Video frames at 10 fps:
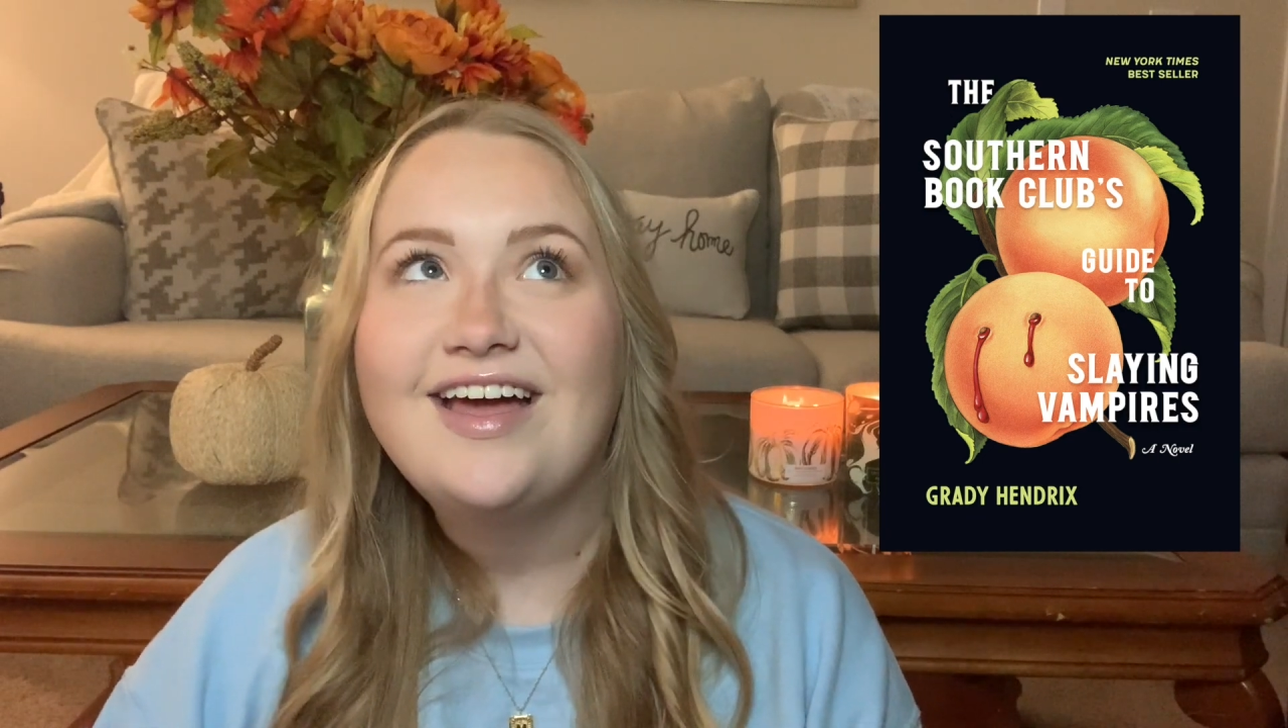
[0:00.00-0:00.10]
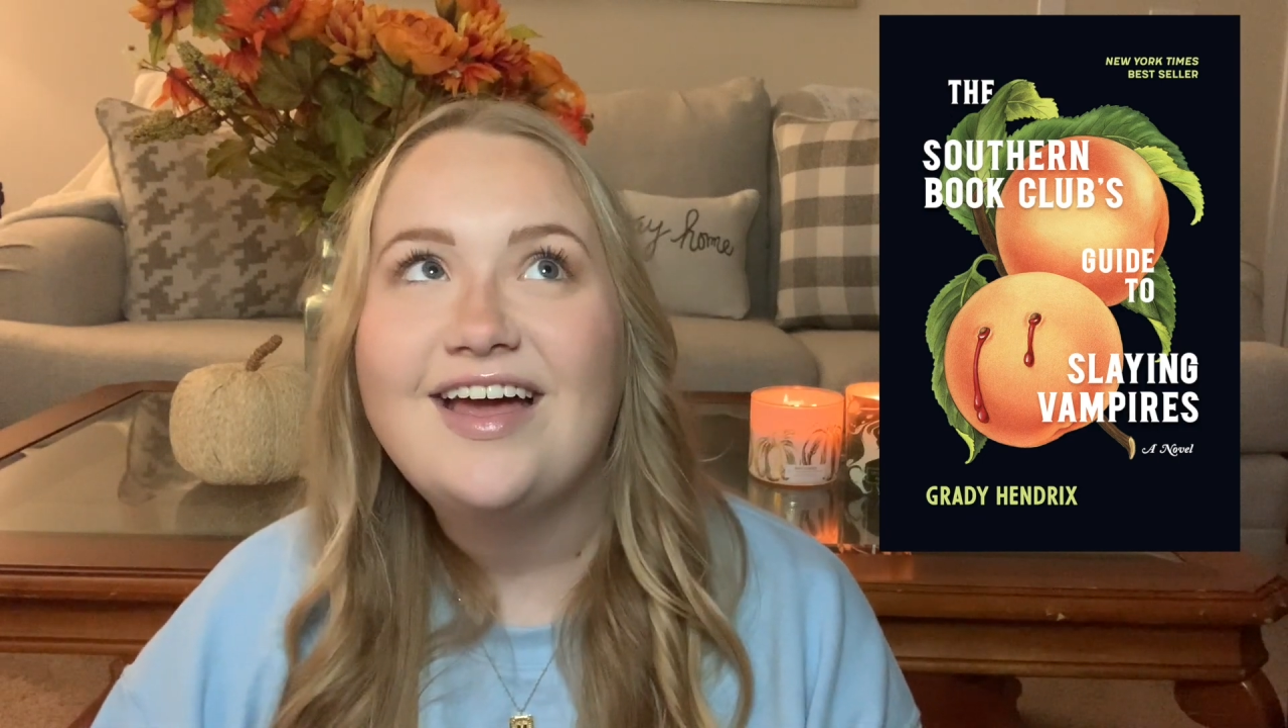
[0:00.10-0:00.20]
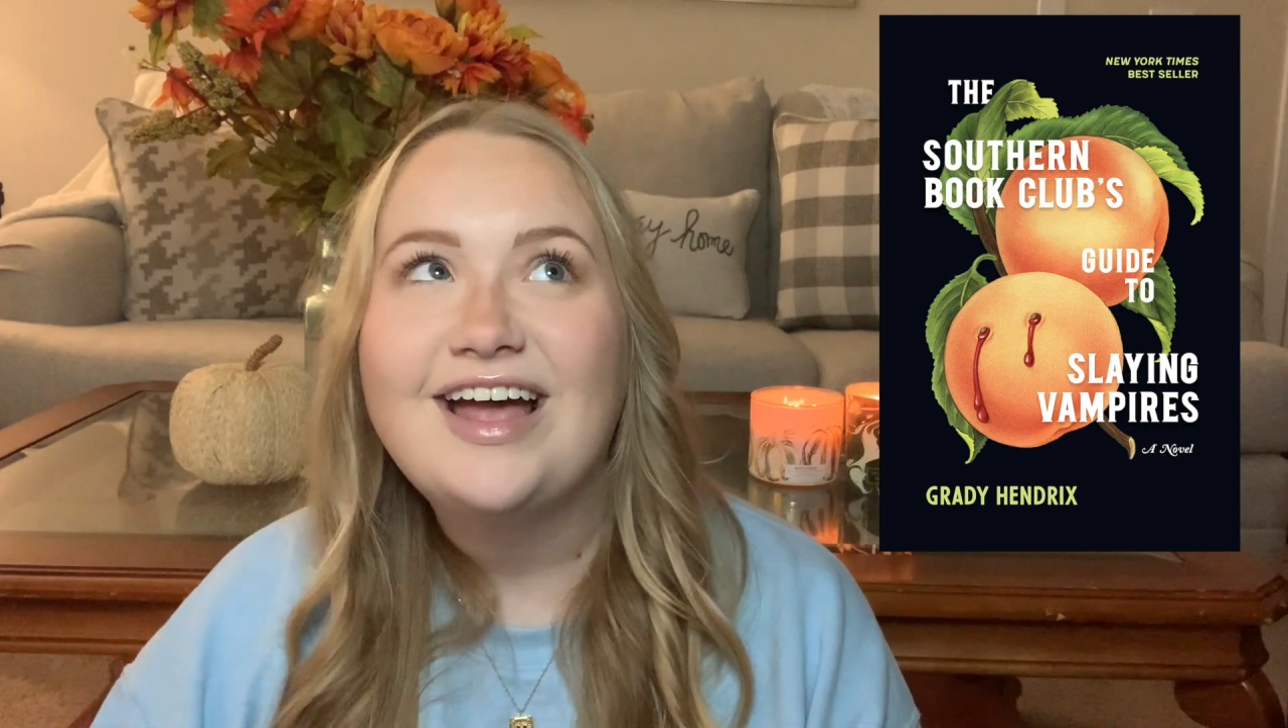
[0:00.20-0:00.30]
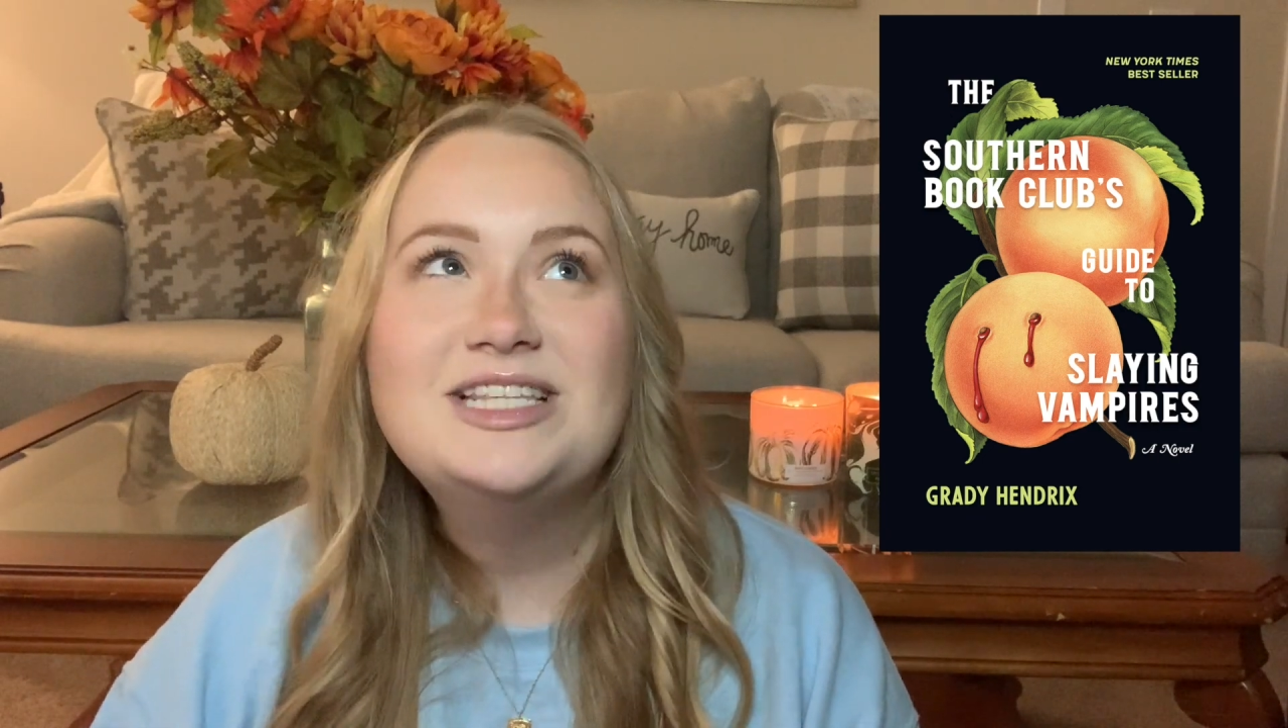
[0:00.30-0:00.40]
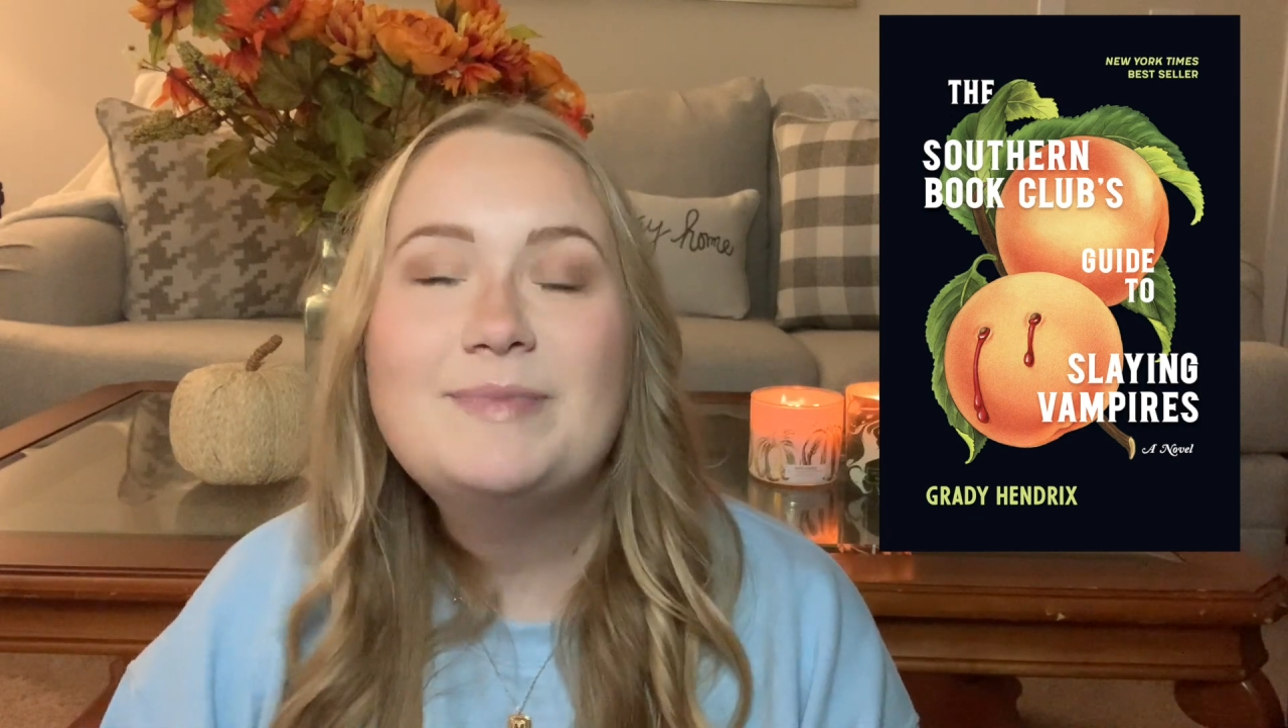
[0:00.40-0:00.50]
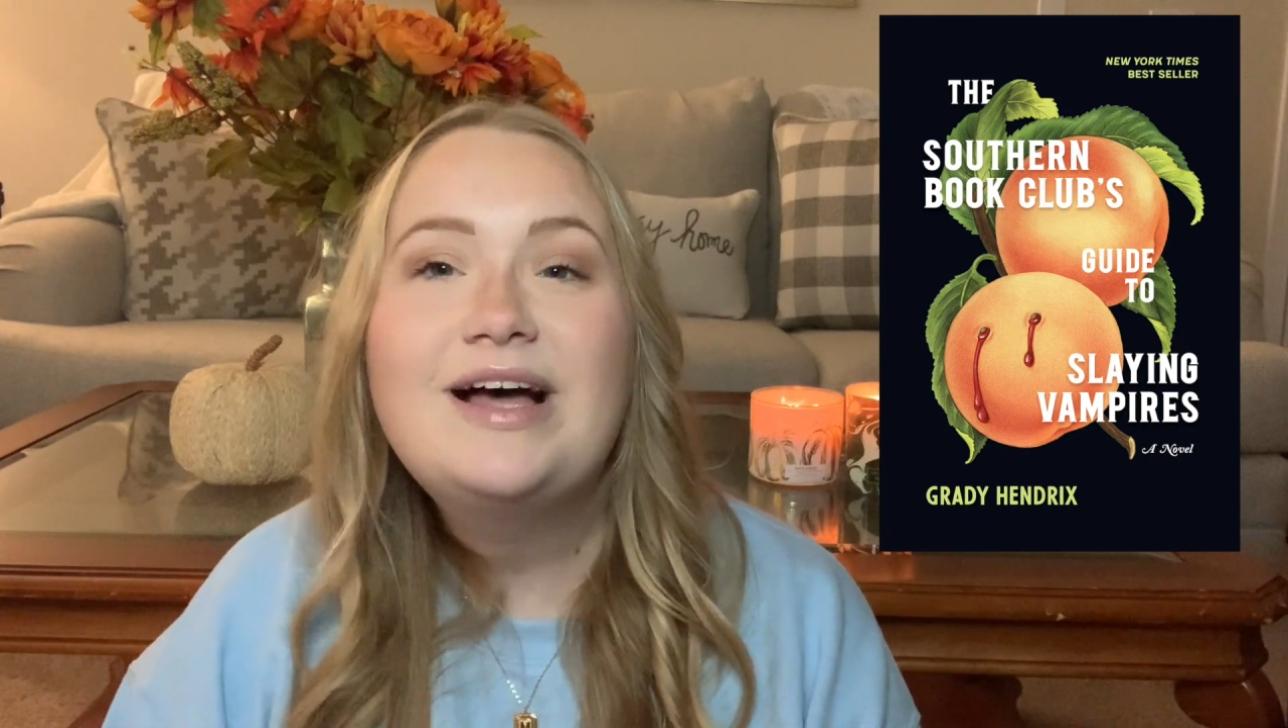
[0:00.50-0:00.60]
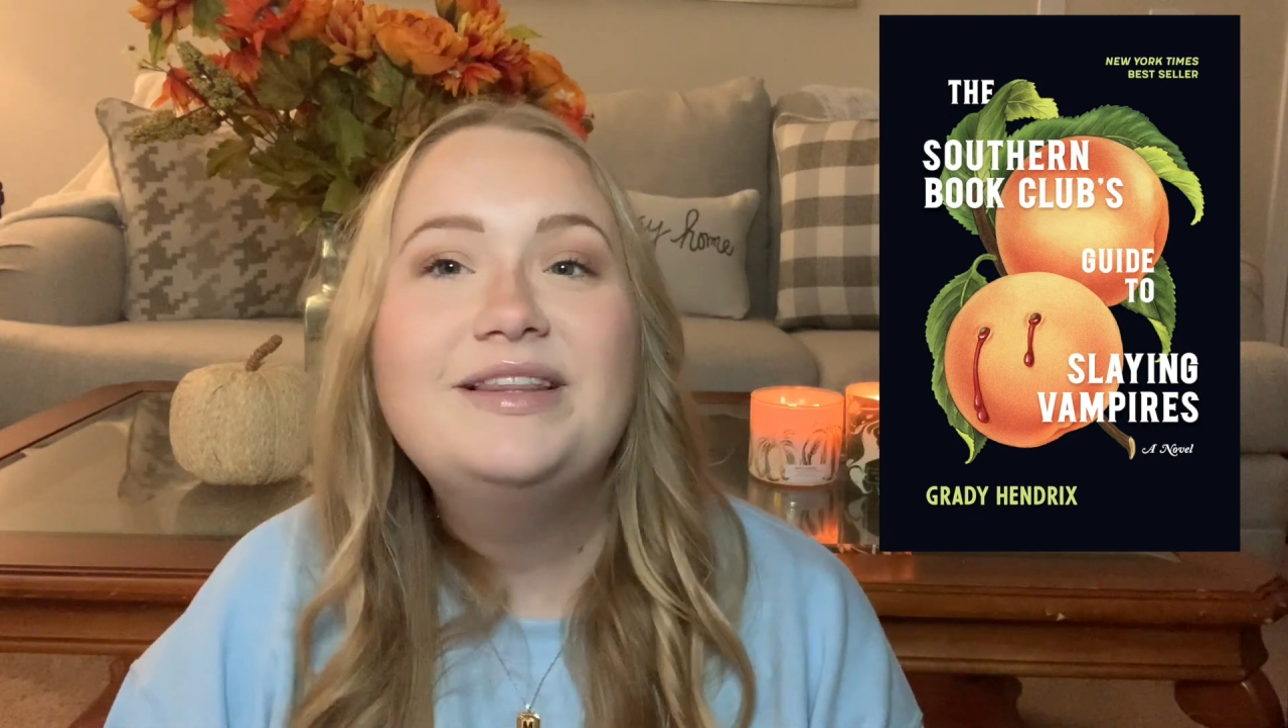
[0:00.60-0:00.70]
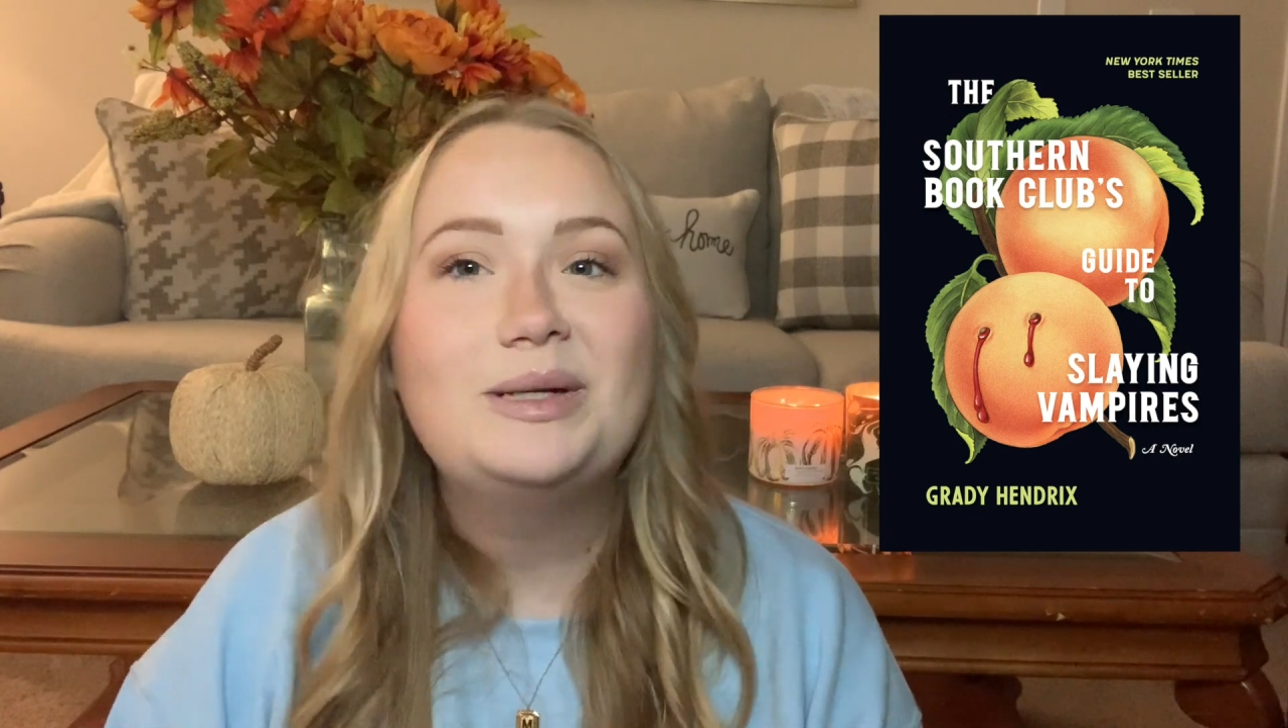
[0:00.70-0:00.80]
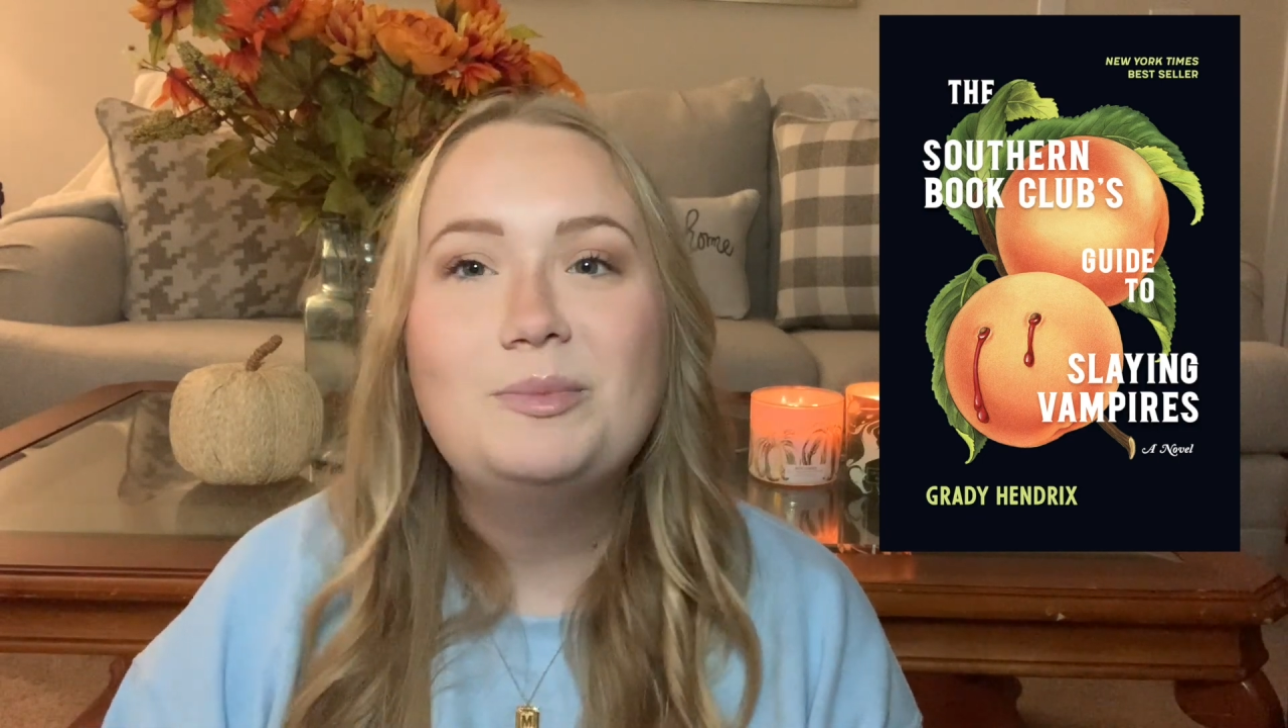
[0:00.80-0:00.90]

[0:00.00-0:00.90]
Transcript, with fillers: had spent a little